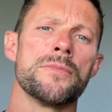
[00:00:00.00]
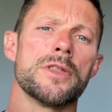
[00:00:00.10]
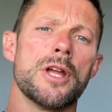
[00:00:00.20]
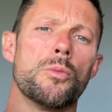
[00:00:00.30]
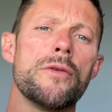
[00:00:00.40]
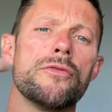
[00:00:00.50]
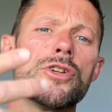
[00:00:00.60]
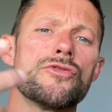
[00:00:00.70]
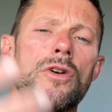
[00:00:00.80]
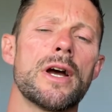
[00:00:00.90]
Now, whether
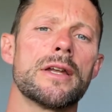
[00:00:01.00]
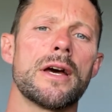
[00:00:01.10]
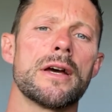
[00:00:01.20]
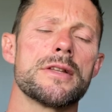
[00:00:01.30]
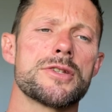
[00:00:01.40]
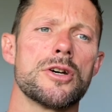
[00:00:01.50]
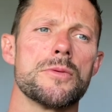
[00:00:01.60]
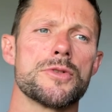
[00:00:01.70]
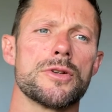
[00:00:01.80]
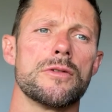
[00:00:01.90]
he's writing that in
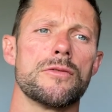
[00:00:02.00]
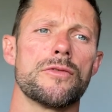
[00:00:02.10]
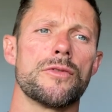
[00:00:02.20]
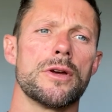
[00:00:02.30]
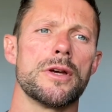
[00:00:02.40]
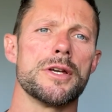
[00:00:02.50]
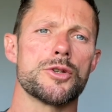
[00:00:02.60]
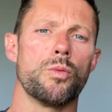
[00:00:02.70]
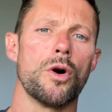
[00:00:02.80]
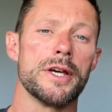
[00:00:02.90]
terms of
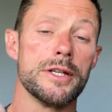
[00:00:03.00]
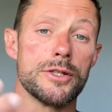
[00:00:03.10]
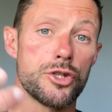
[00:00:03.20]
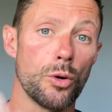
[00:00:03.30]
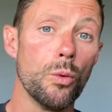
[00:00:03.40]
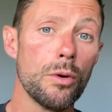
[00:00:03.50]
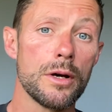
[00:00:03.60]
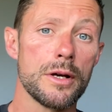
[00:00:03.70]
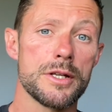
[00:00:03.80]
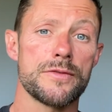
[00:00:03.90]
it's what he taught
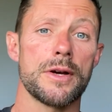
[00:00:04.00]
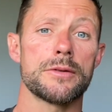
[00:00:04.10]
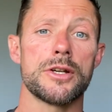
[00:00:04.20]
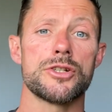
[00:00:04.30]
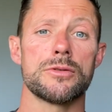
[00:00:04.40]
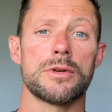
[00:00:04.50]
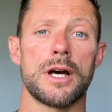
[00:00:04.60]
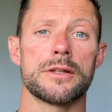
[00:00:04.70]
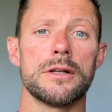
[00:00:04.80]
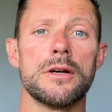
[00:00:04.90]
as foundational
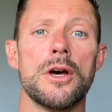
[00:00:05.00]
kata,